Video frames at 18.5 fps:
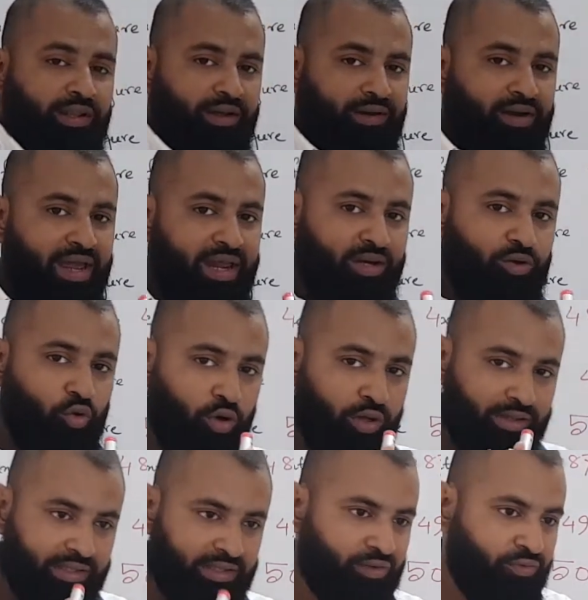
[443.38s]
write
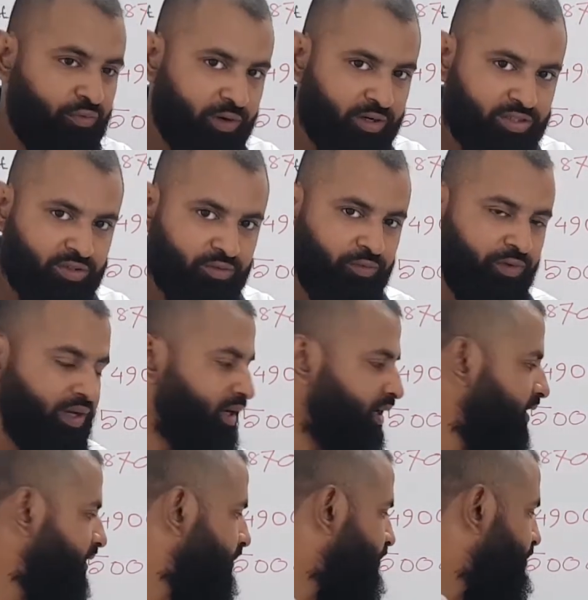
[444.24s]
only the first
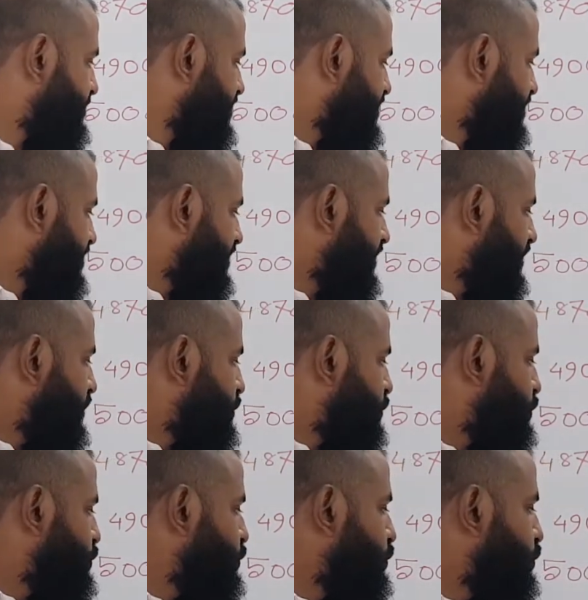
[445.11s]
figure
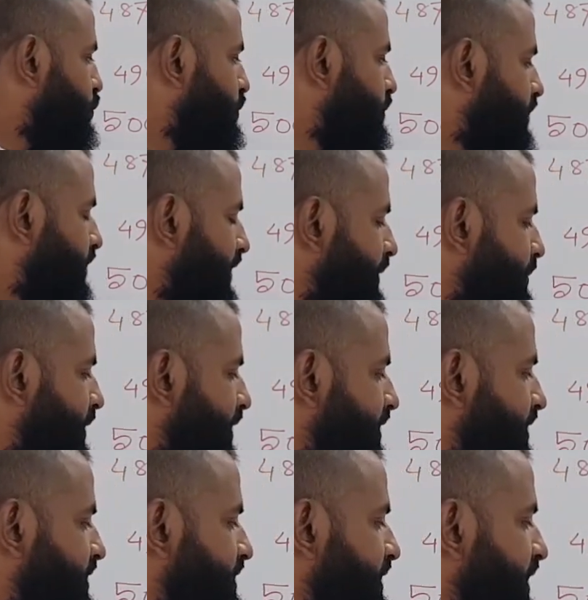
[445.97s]
2.
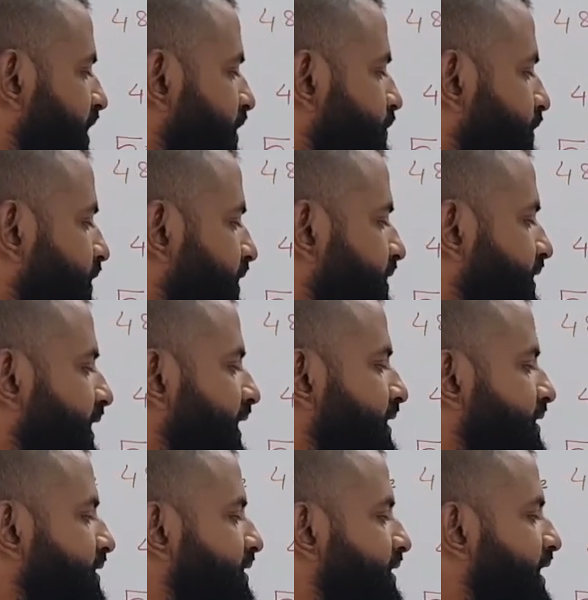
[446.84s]
Immediately after
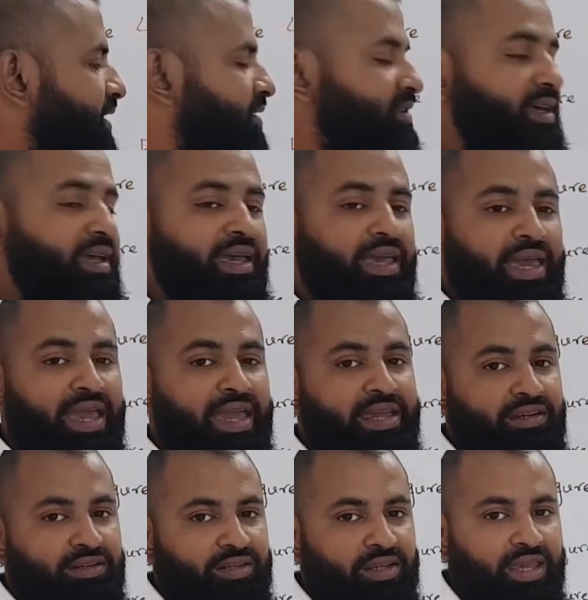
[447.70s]
that there is a
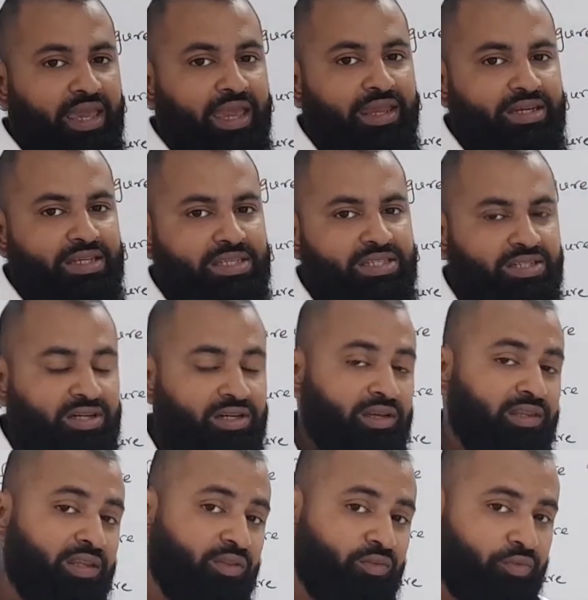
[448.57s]
8. 8 is
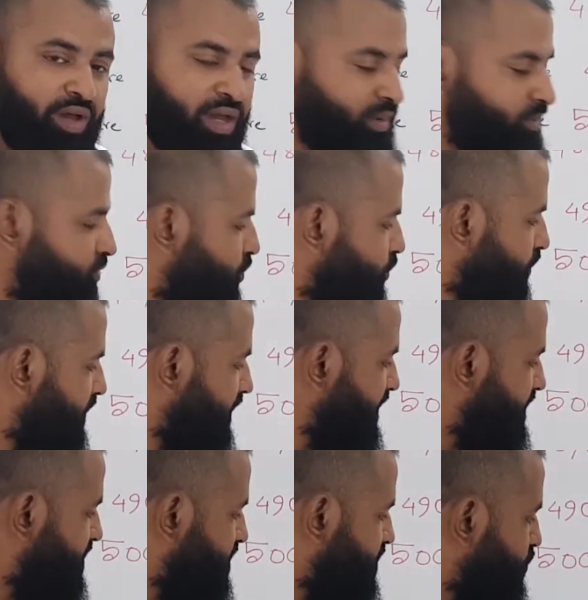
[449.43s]
greater than 5, so
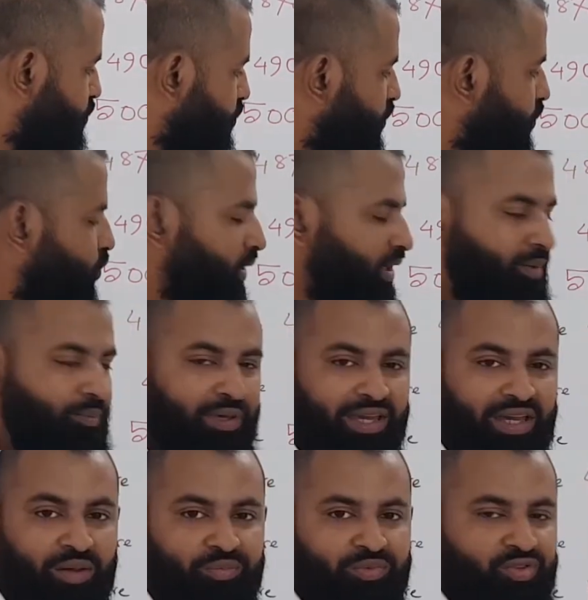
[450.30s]
this 2 will
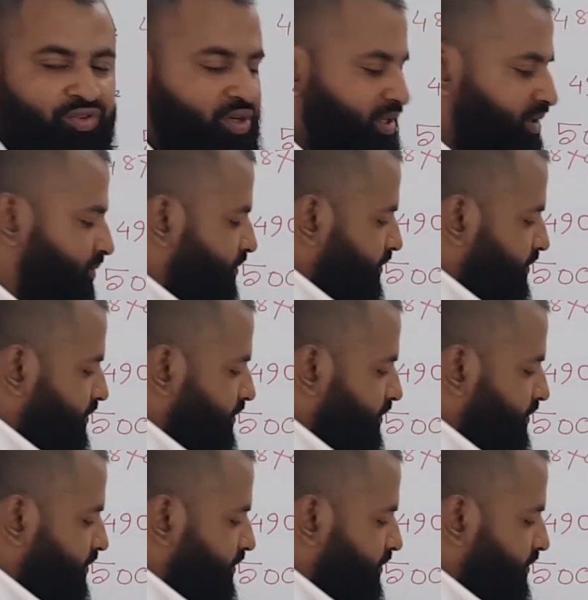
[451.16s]
become 3,